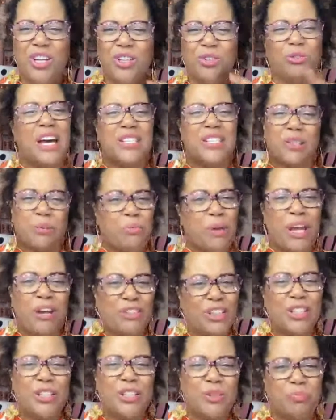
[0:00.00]
You got
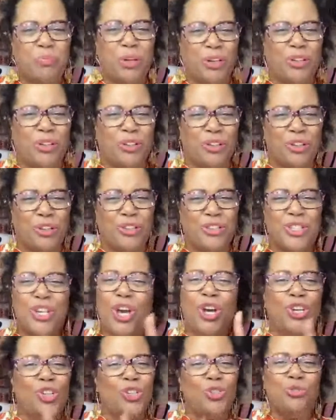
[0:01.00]
Samaritan's Purse,
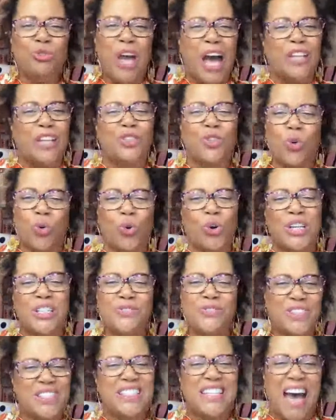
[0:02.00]
you got Toys
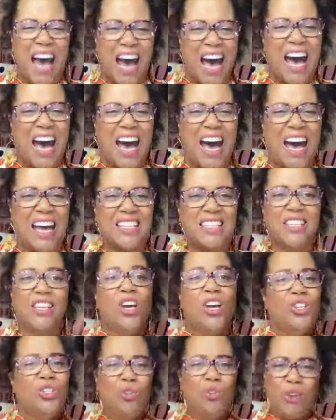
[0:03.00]
for Tots,
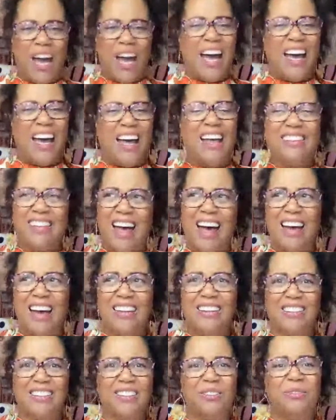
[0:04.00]
you got a lot
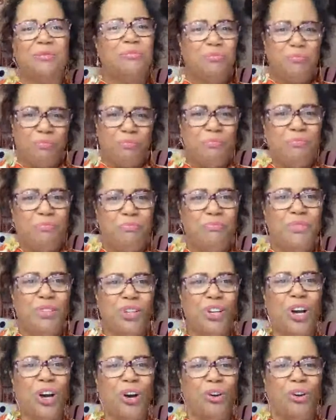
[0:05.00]
of, you
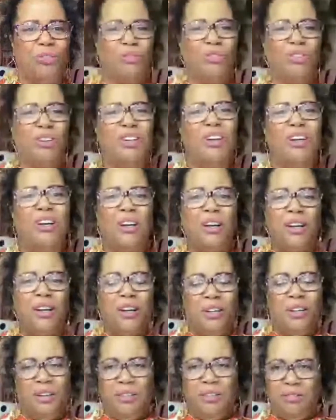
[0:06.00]
know,
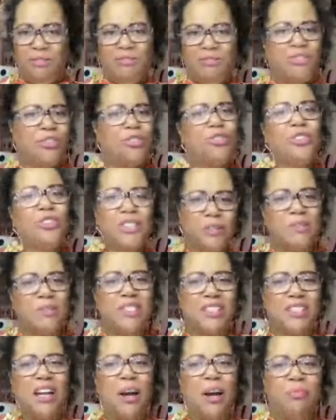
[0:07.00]
Christmas
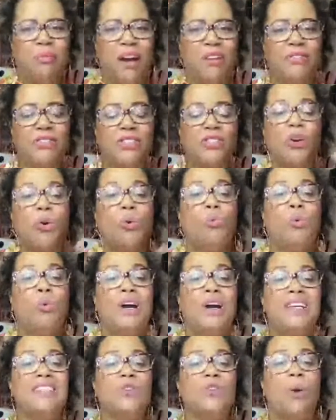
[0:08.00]
nonprofits. So
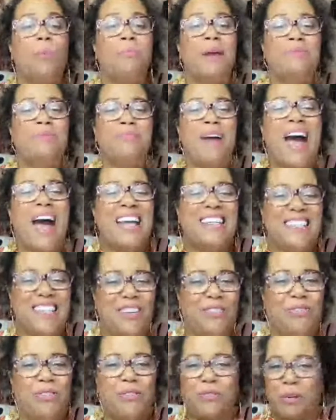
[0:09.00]
what is going to make mine
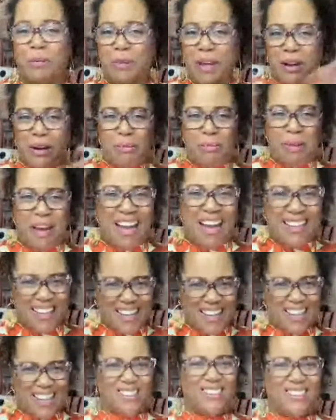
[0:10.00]
different from everybody else?